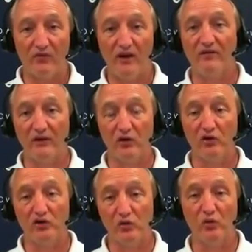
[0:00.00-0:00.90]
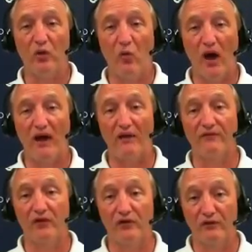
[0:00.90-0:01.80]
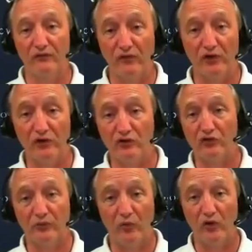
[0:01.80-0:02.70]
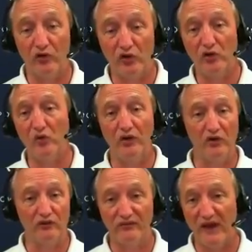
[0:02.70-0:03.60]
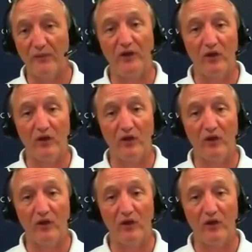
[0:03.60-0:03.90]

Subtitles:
revenue you require to support you and your family,